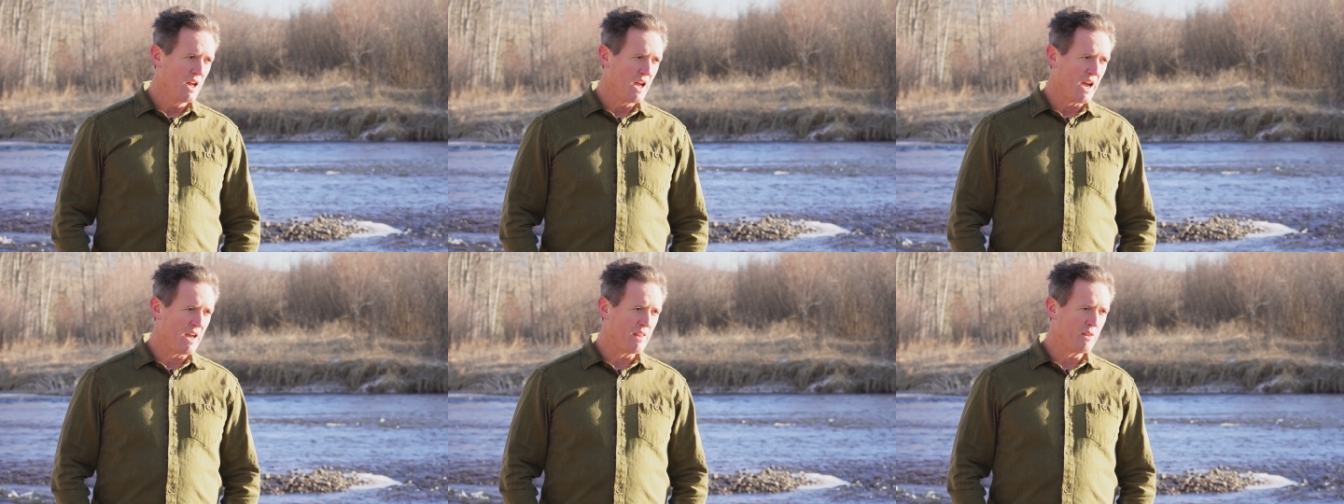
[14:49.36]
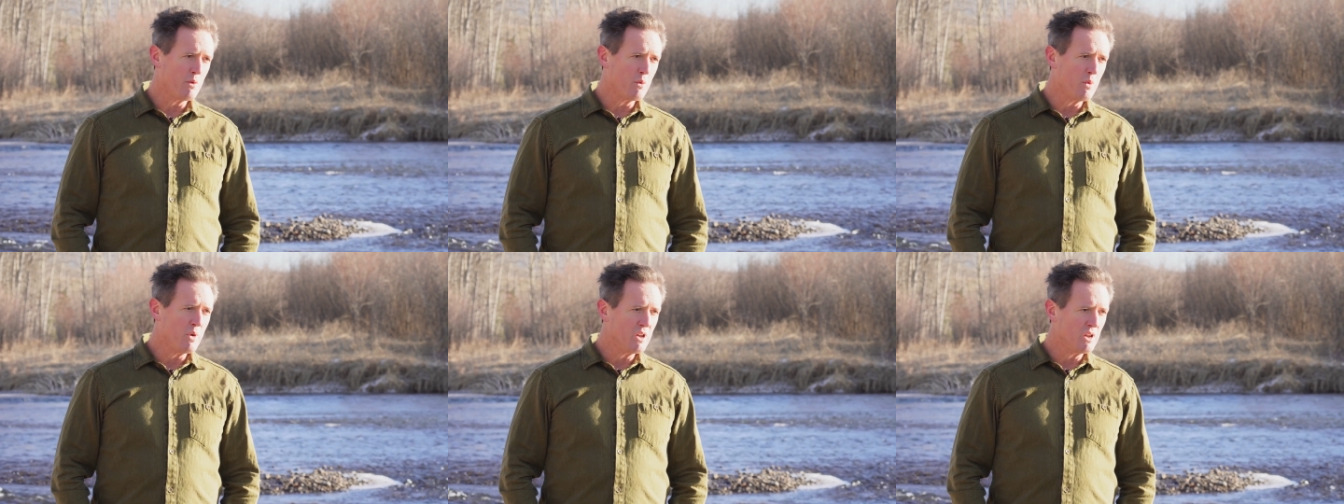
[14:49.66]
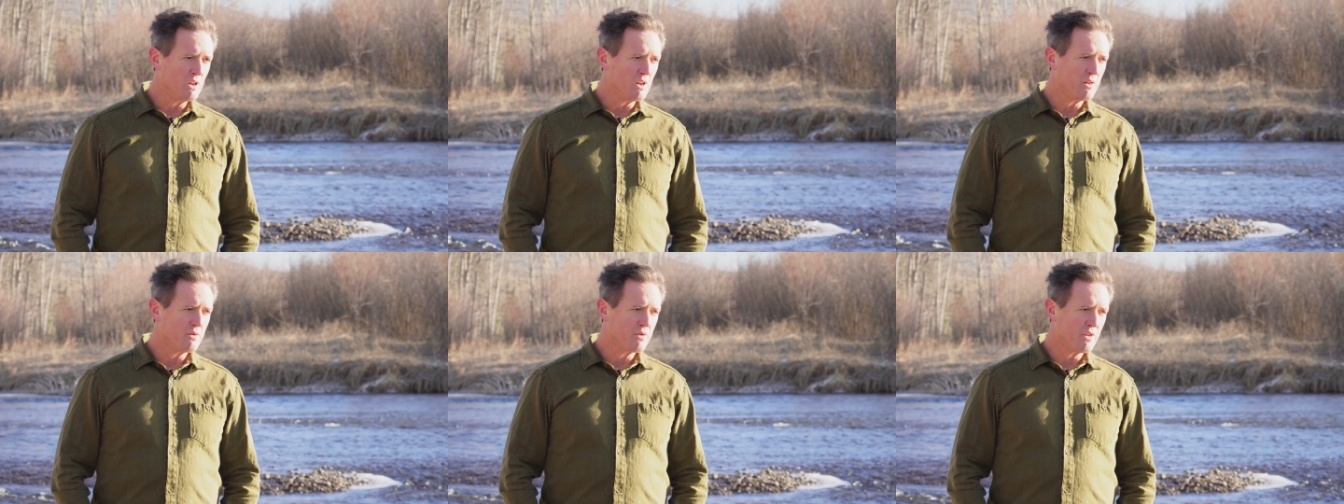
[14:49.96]
and the
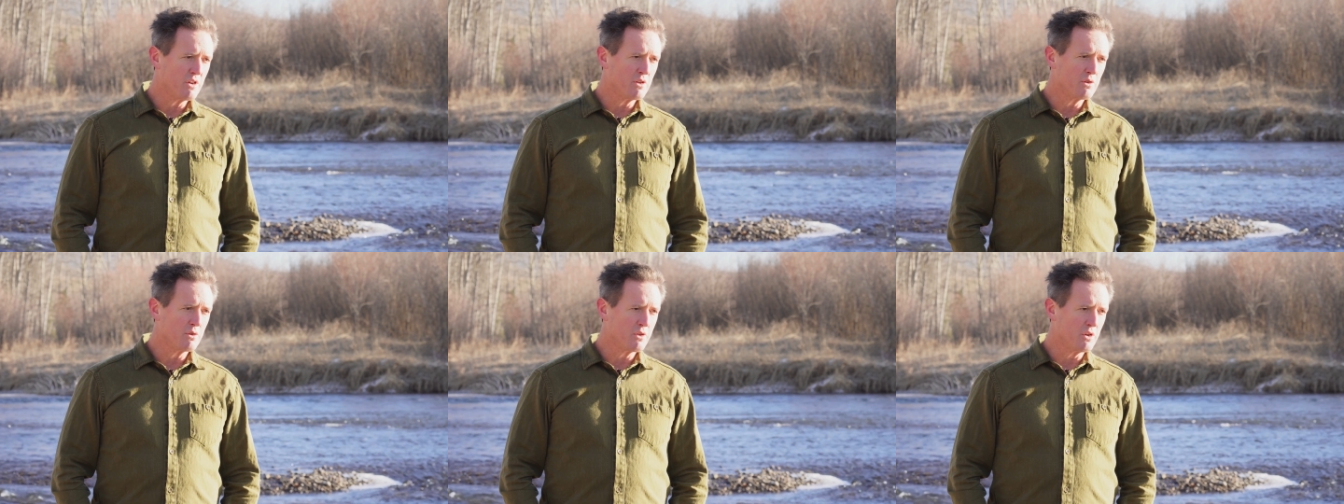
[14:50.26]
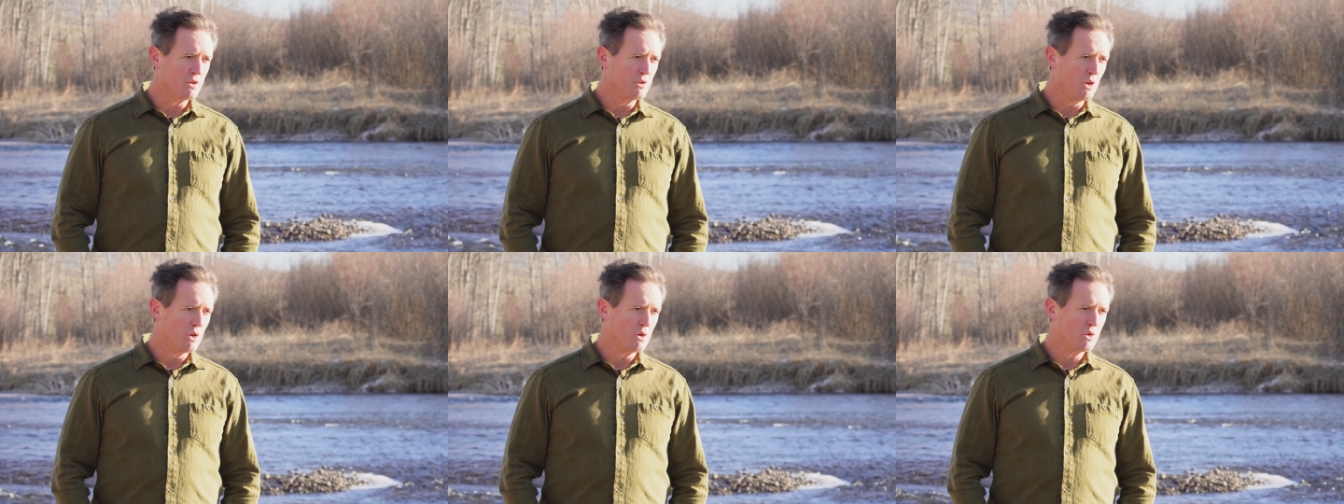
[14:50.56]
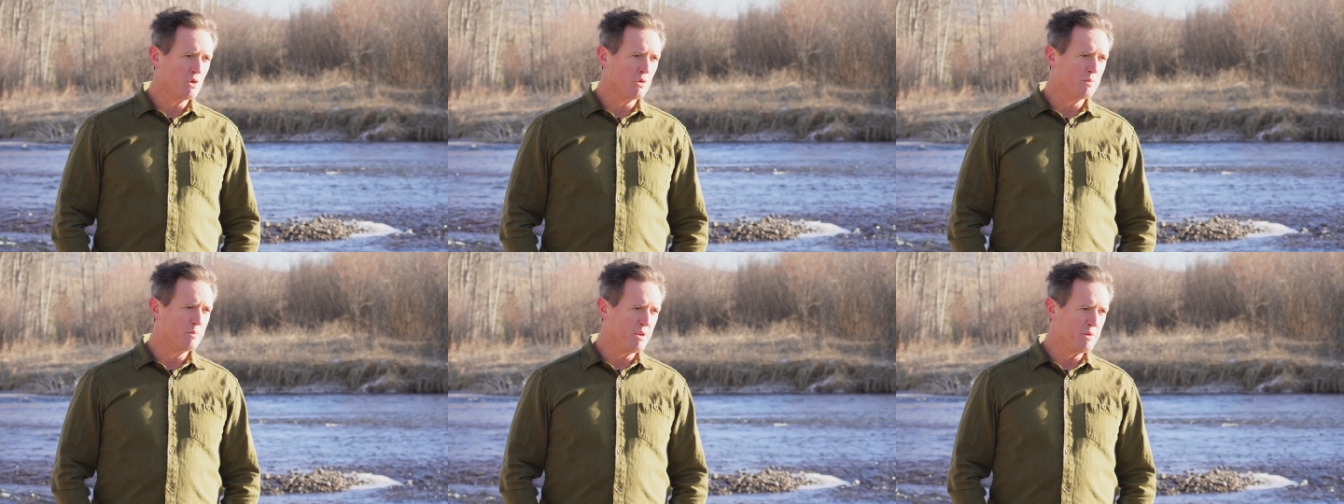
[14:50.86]
will of the
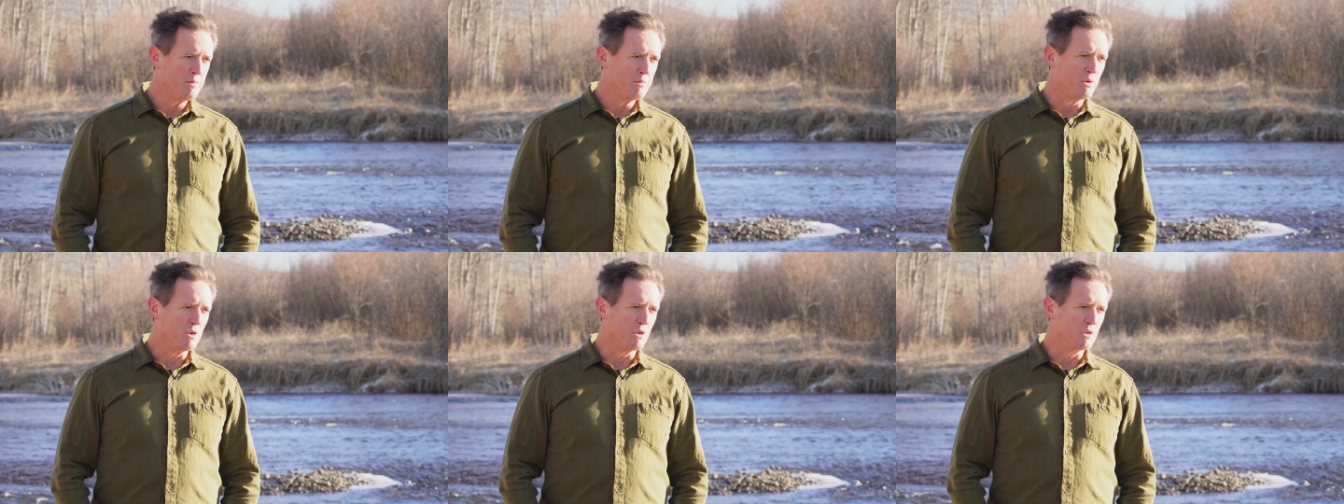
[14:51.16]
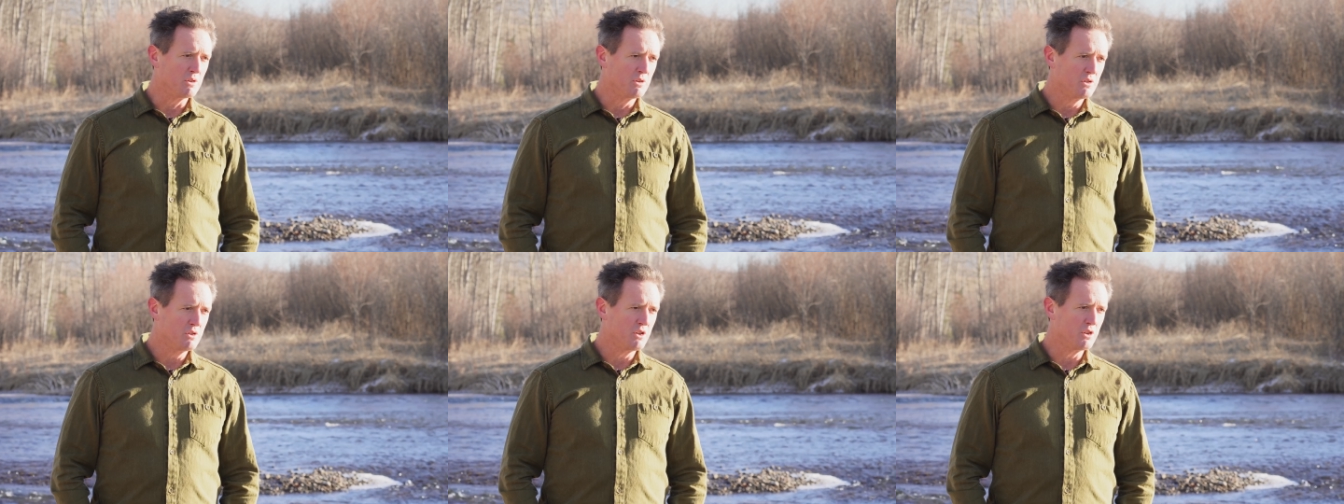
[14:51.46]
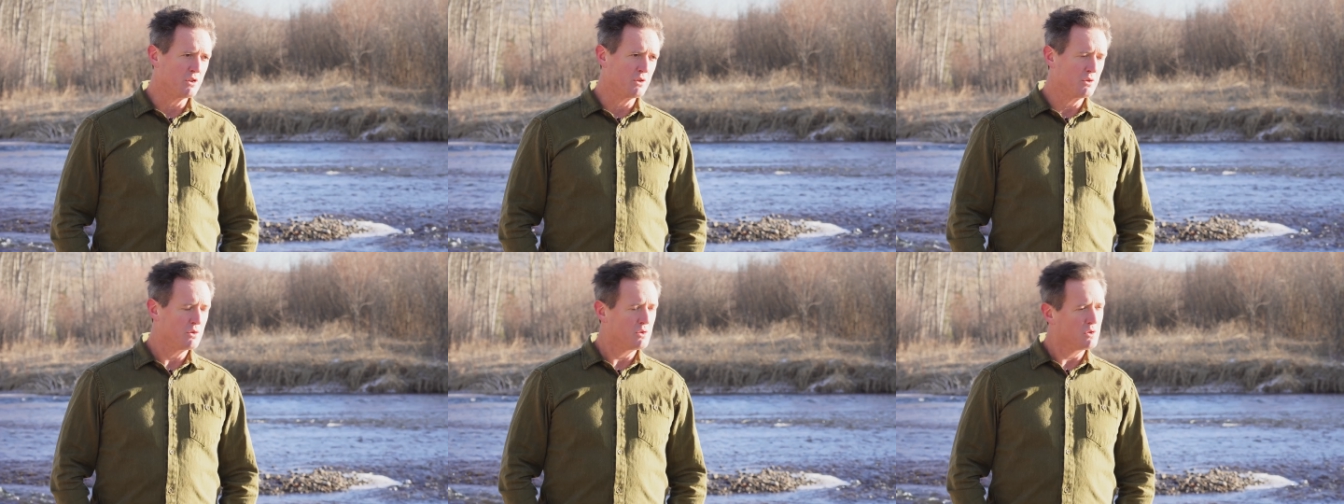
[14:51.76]
local people
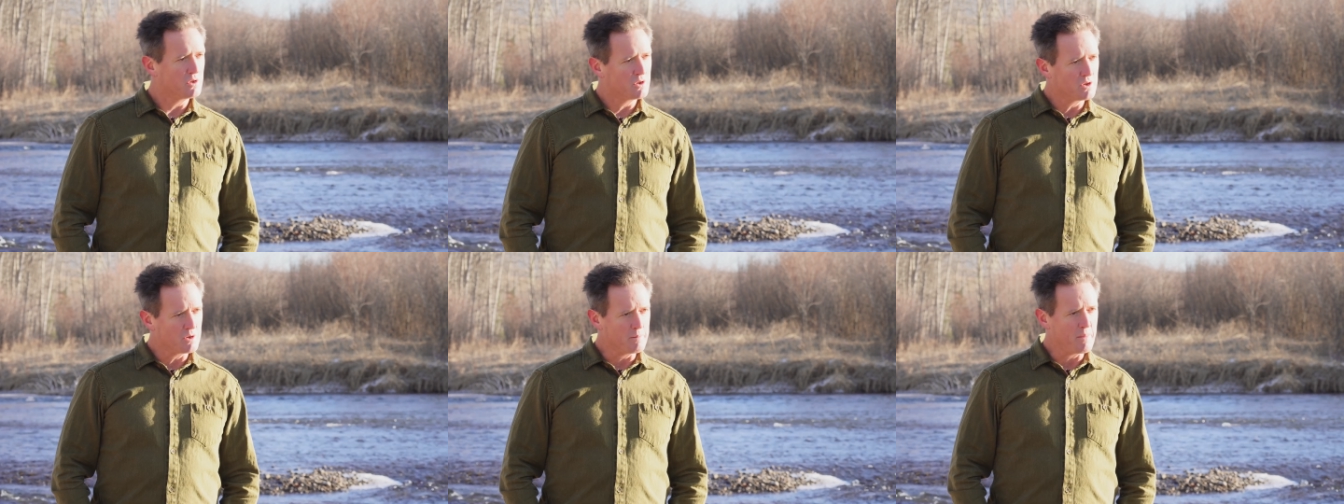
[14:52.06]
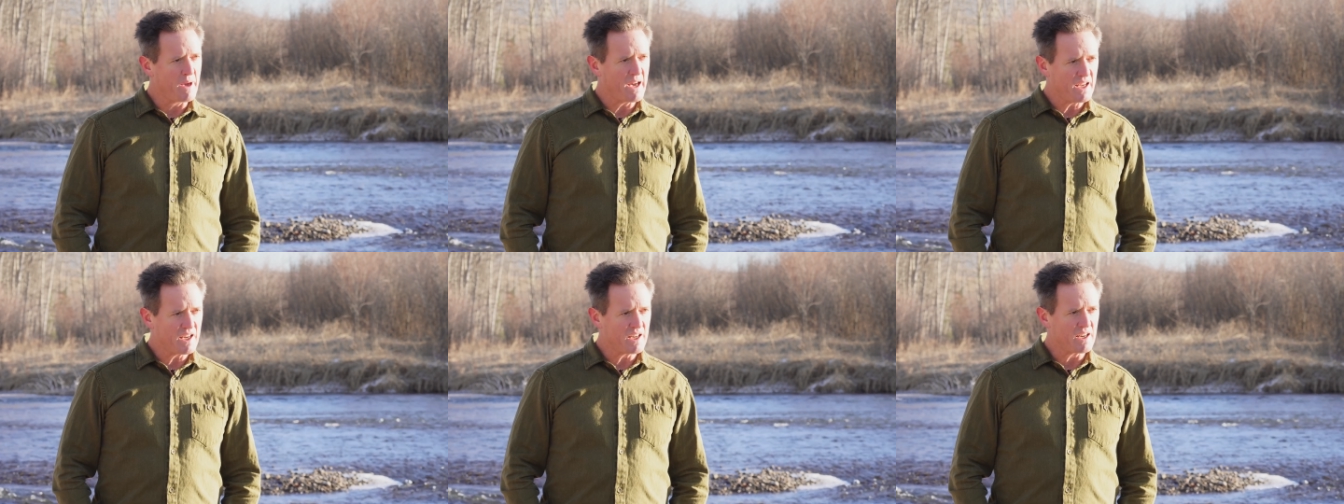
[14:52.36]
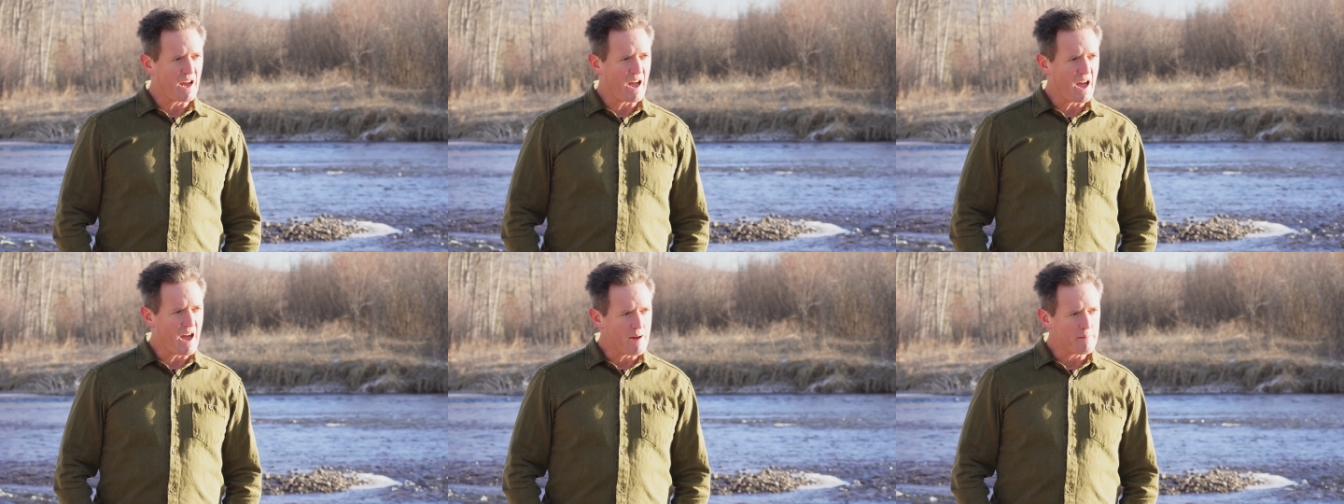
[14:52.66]
to make it
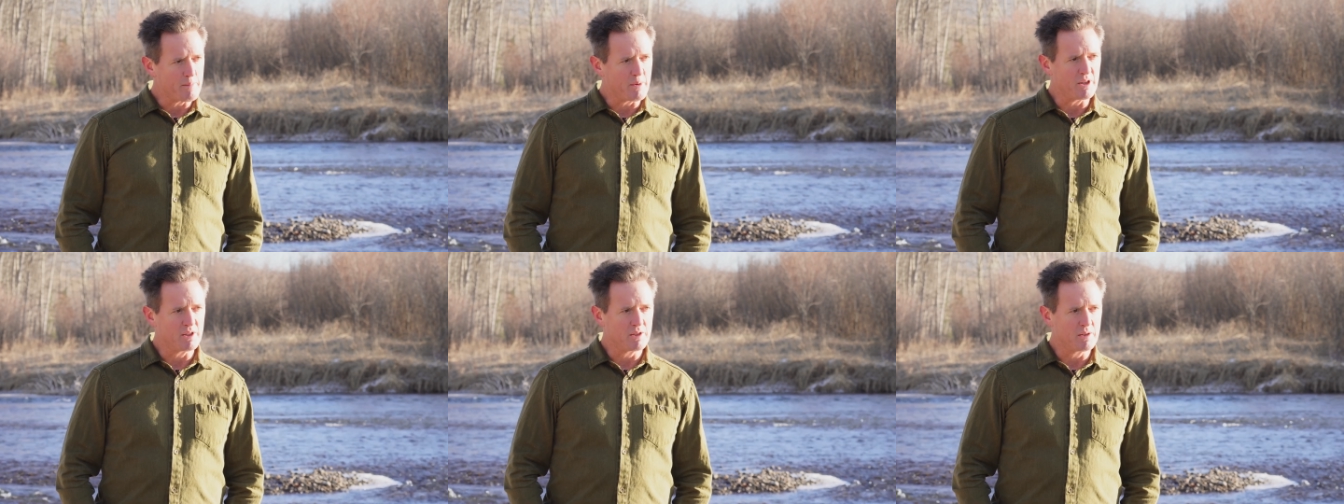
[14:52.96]
happen,